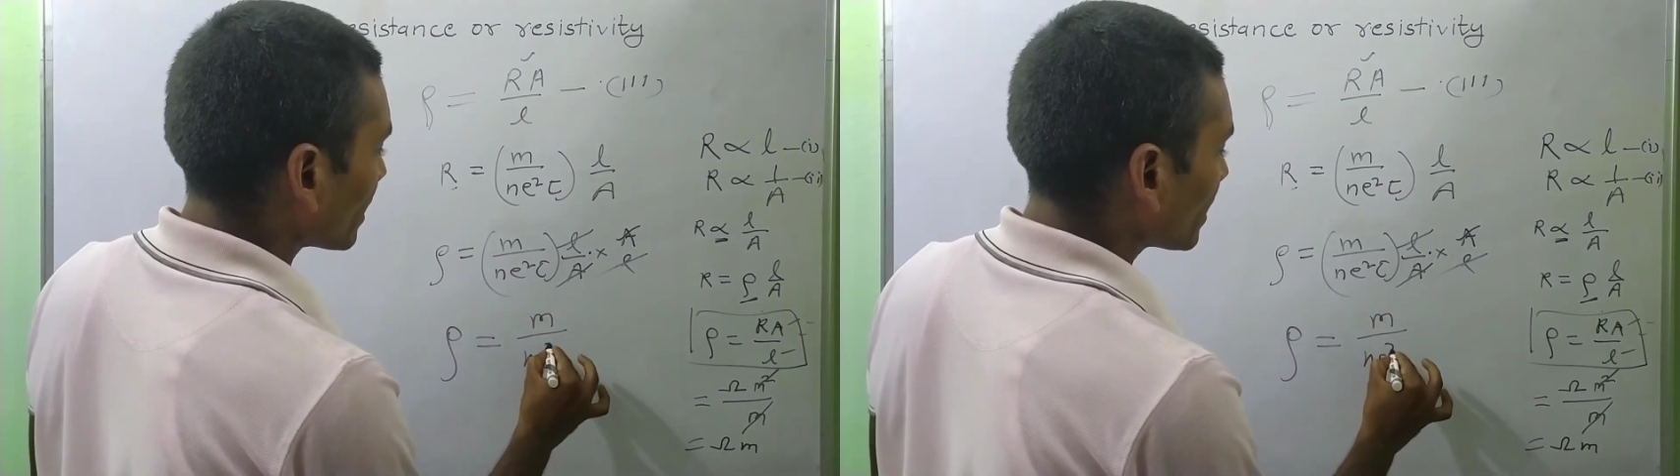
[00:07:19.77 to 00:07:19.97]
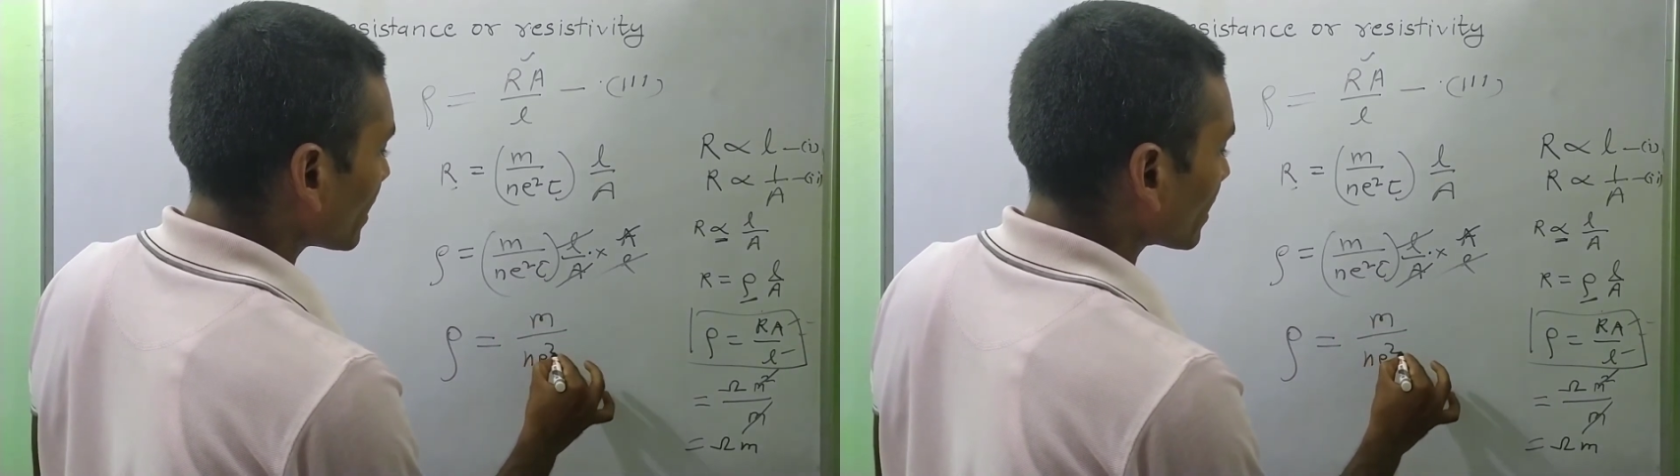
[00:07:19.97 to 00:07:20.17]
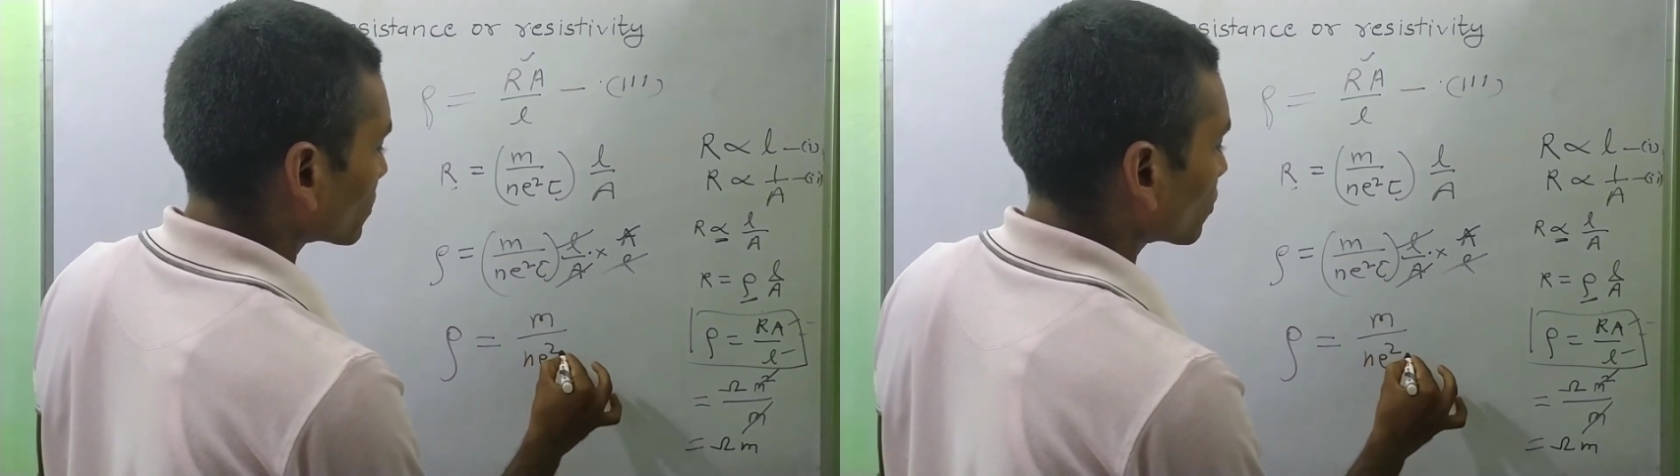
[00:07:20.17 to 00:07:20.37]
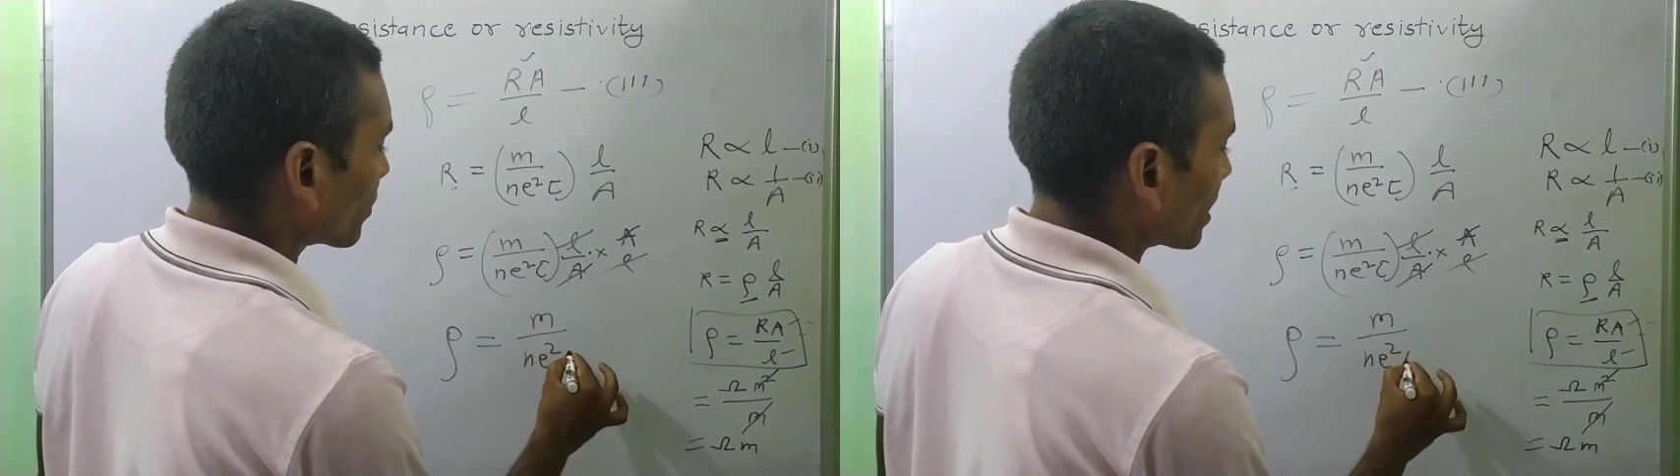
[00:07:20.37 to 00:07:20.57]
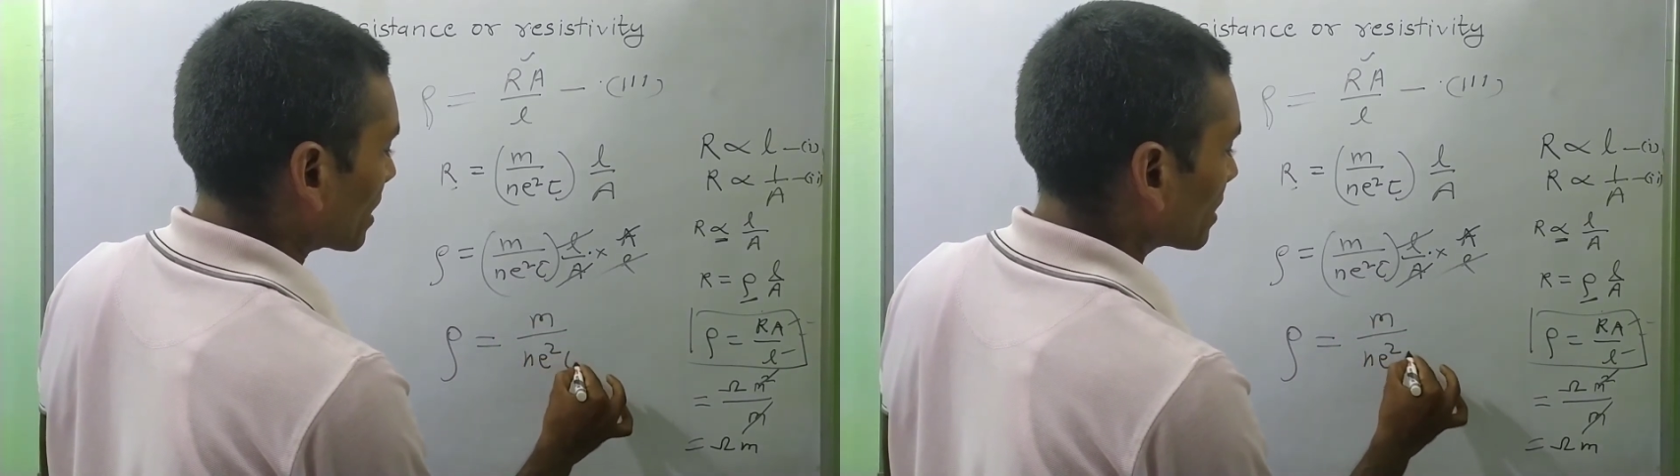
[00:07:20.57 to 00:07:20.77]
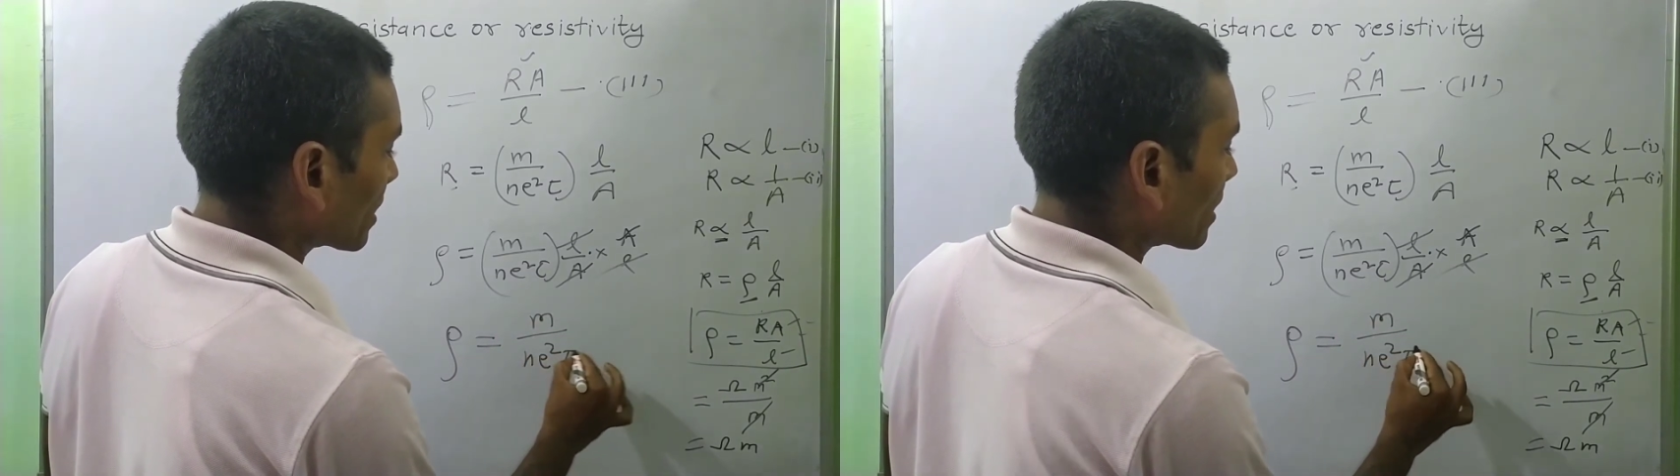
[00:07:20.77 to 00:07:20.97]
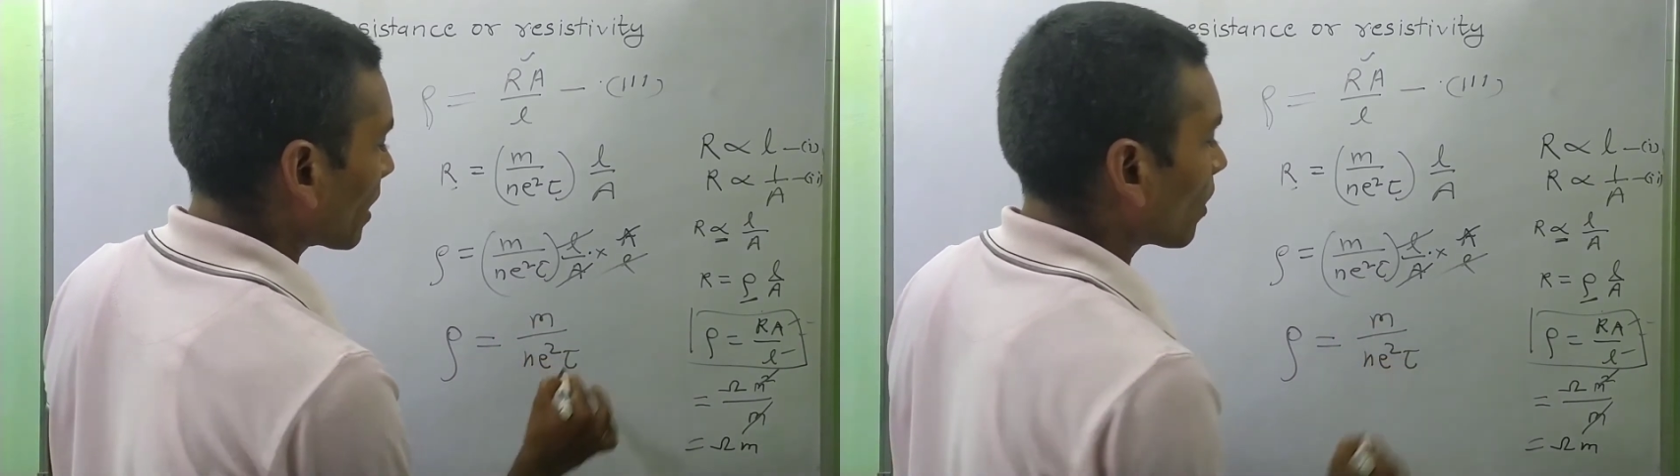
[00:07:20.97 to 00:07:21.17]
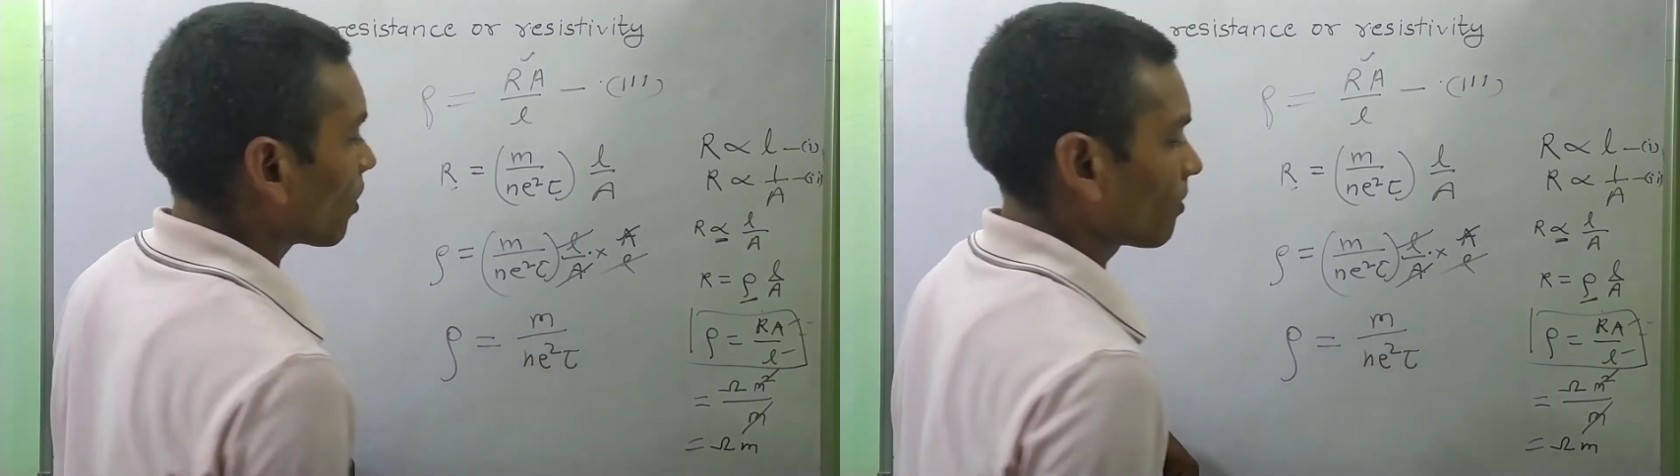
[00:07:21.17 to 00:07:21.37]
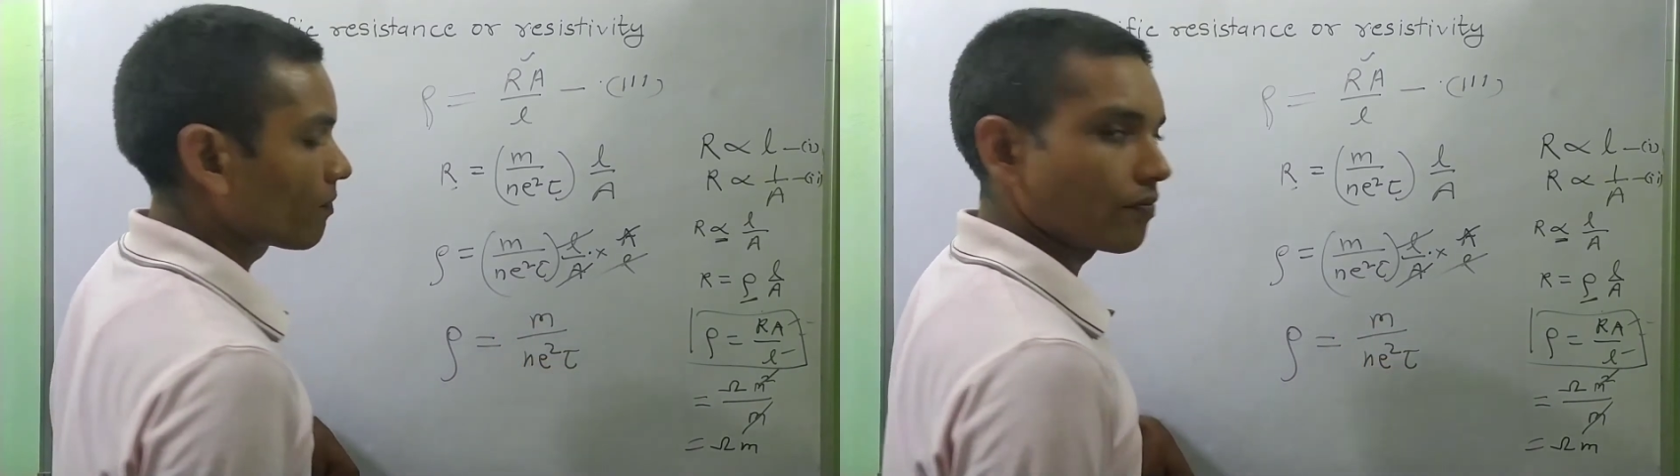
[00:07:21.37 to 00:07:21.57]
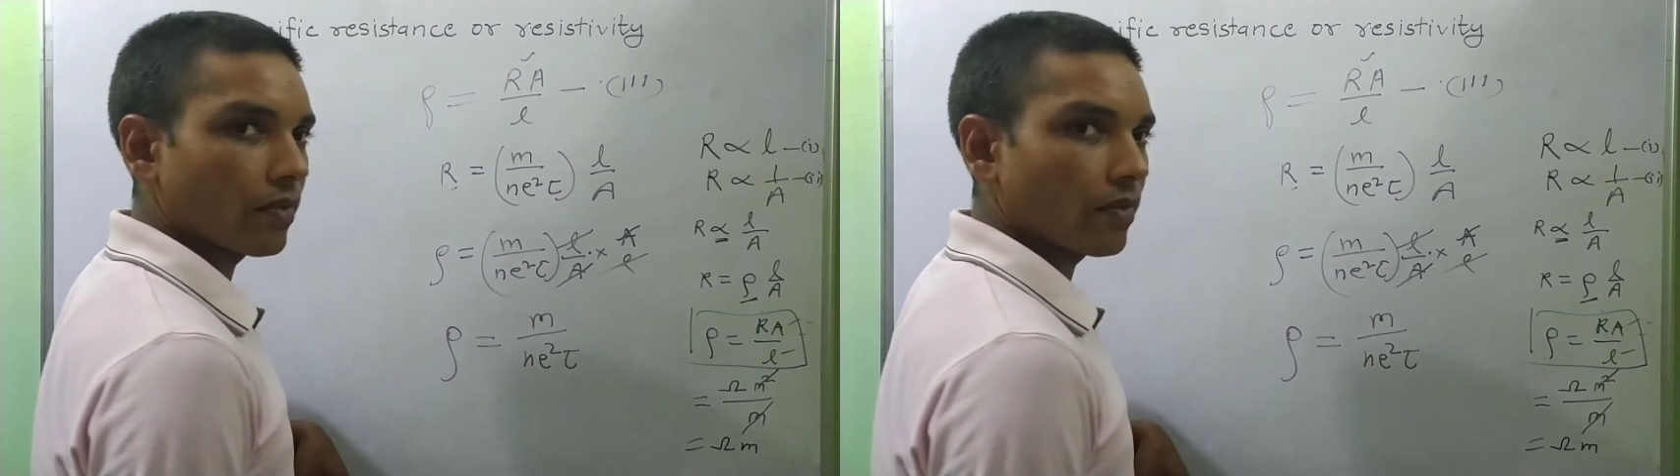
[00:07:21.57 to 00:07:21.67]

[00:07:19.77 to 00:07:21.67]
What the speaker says: E square tau.